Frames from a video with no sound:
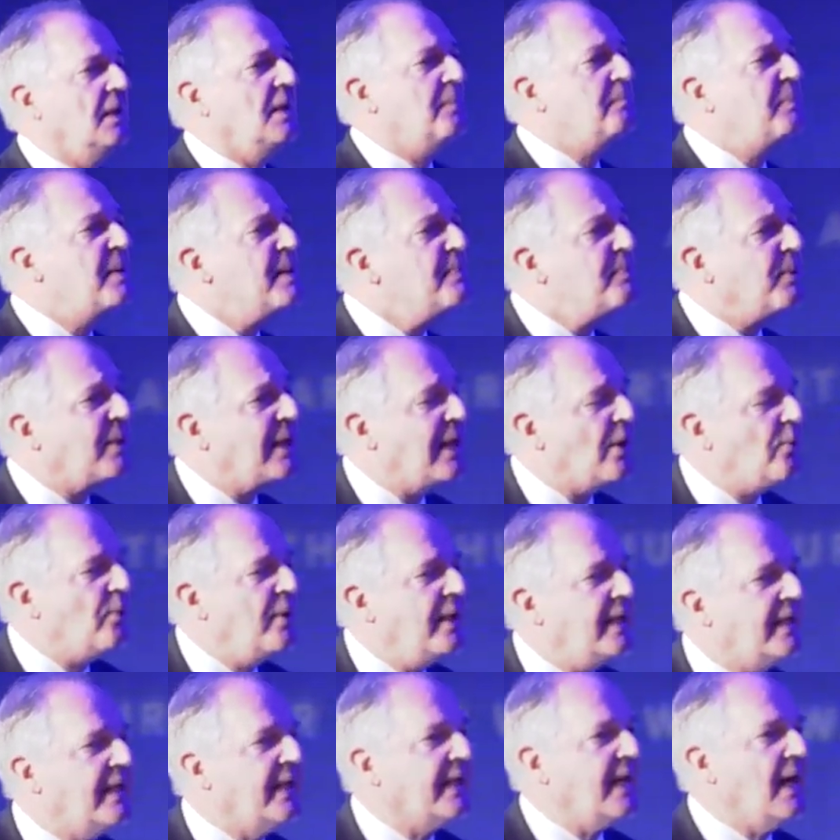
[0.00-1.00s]
People are
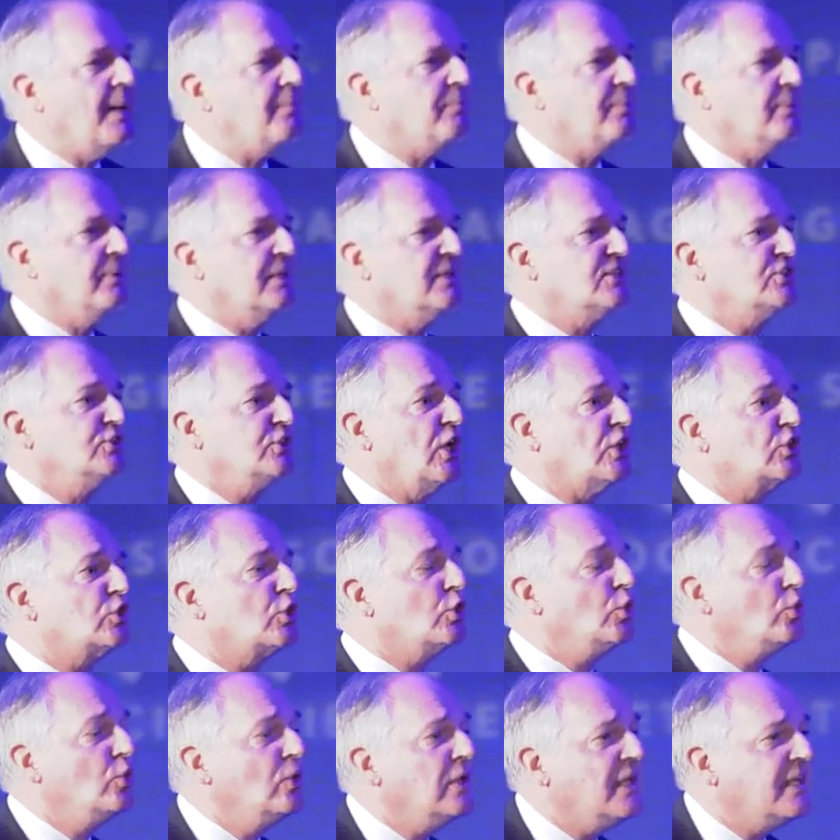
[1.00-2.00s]
waking up. It's not
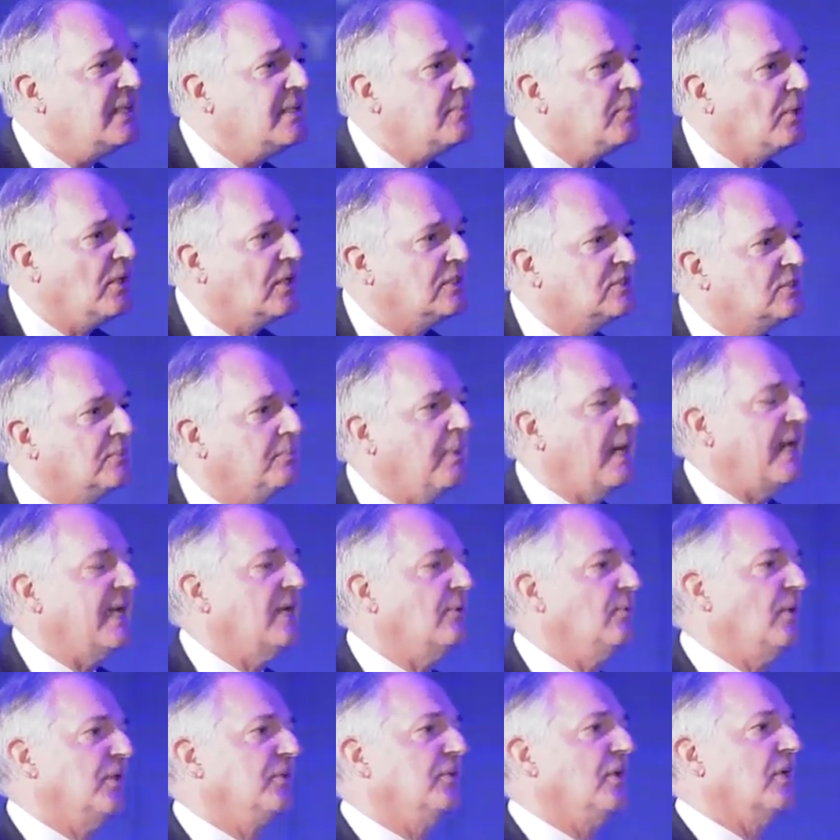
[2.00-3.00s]
cool anymore to buy a
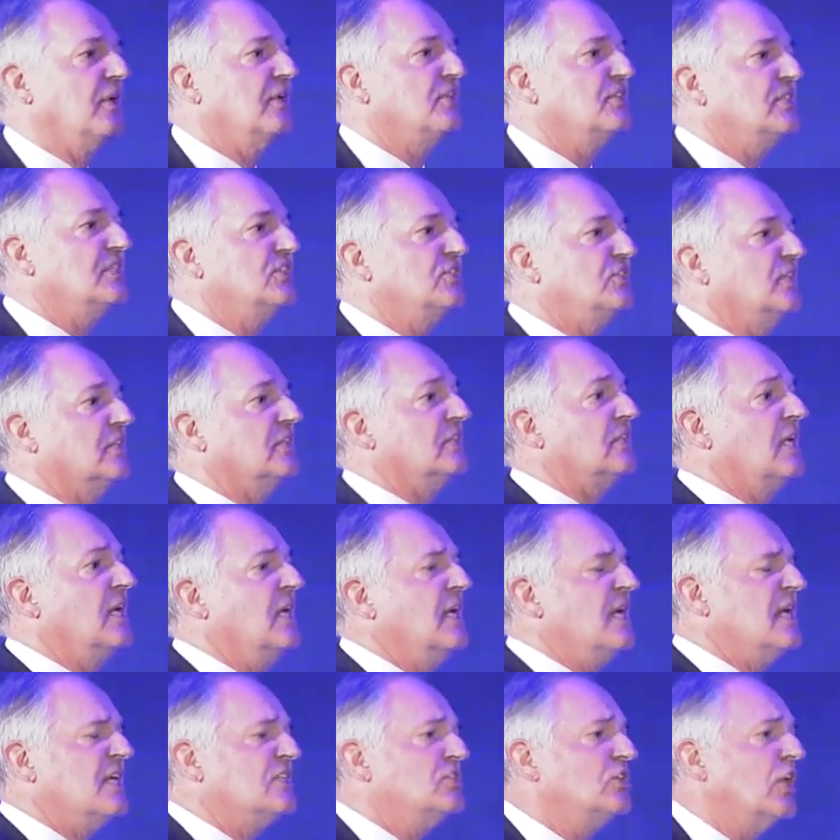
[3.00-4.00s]
$1 t-shirt.
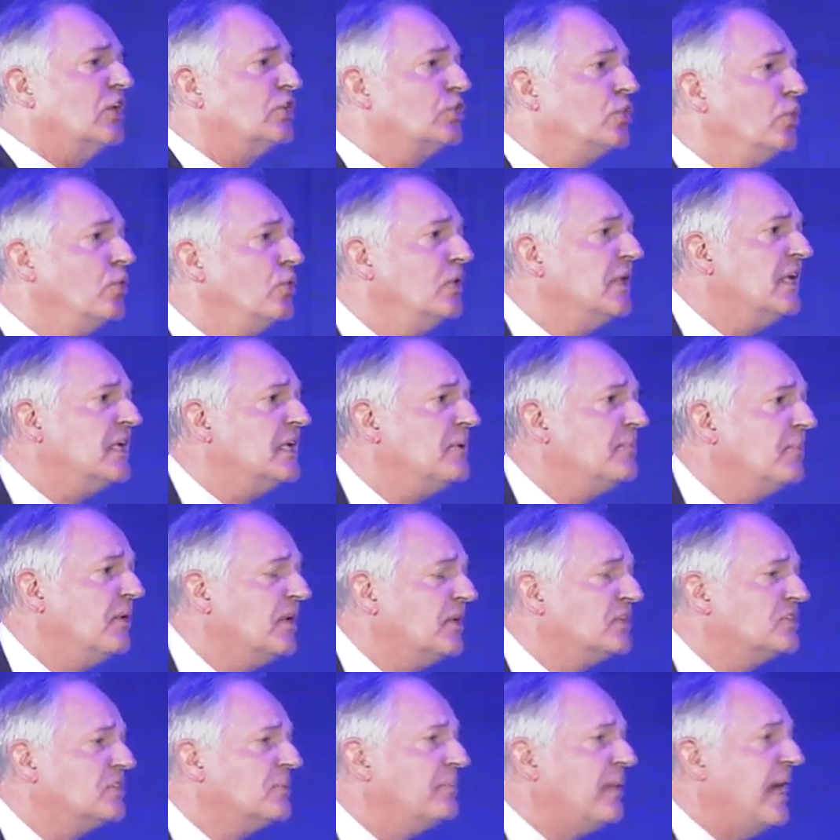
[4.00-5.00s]
It's not cool anymore
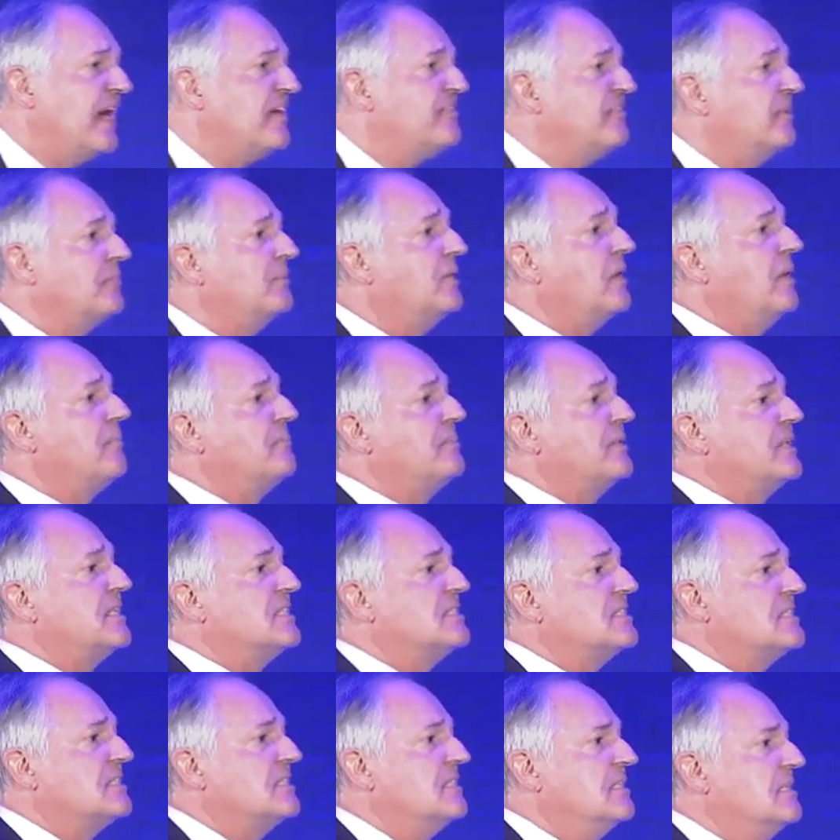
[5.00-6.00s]
to buy from
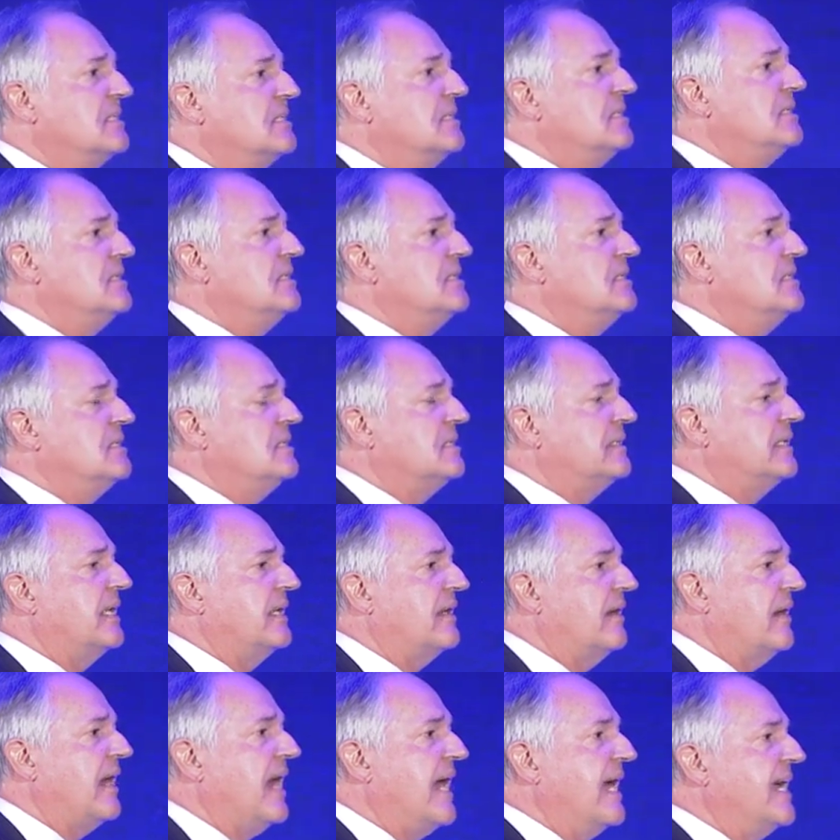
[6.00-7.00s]
companies that
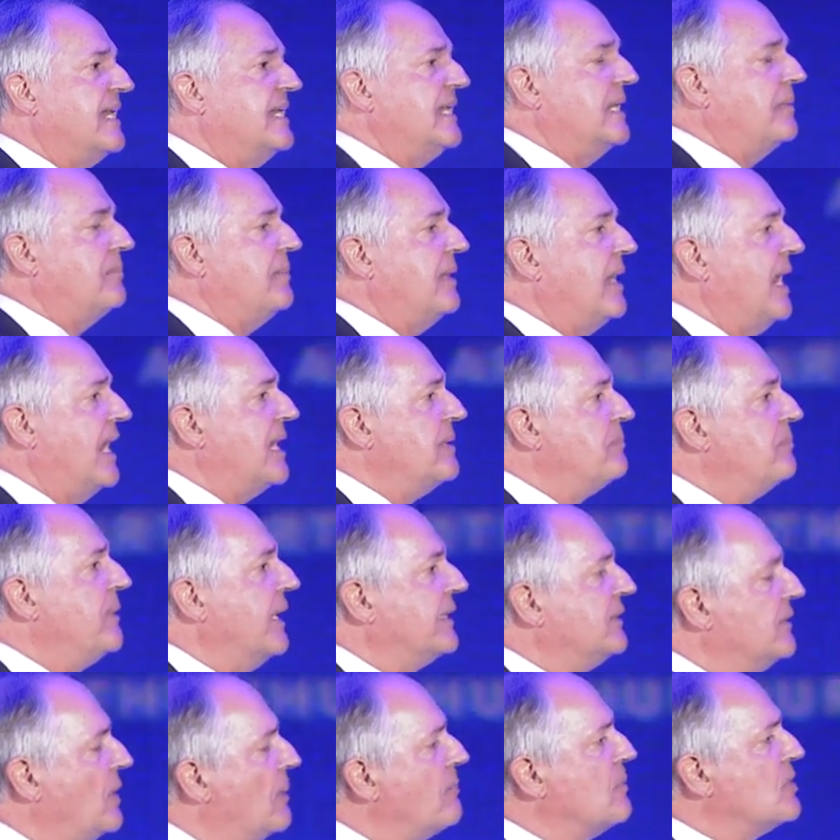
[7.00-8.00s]
are hiding behind
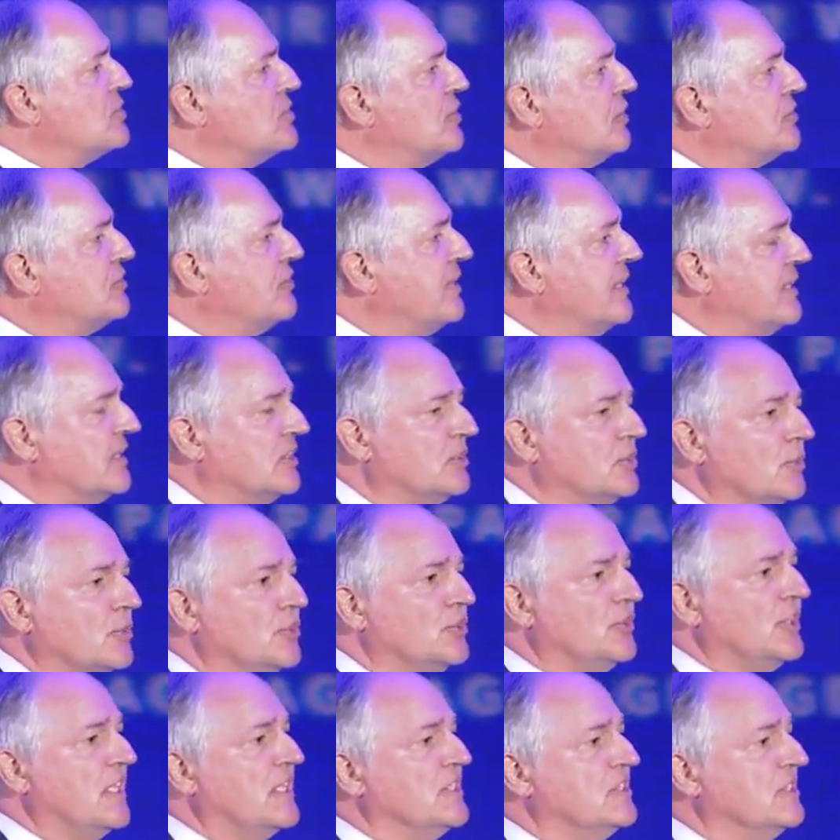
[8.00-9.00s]
big numbers or trade
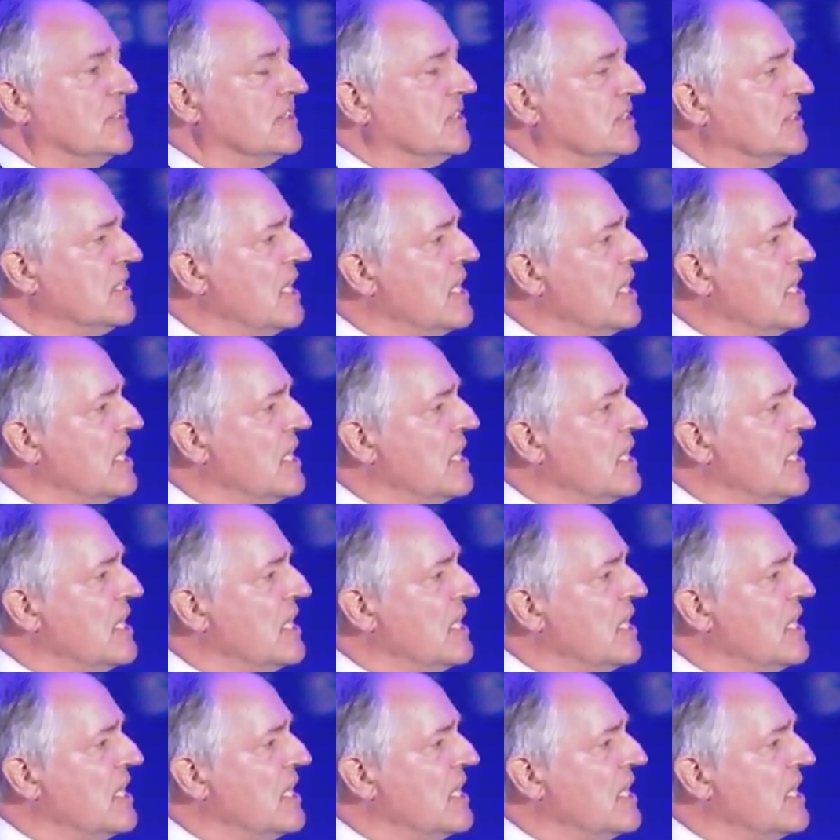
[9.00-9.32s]
associations,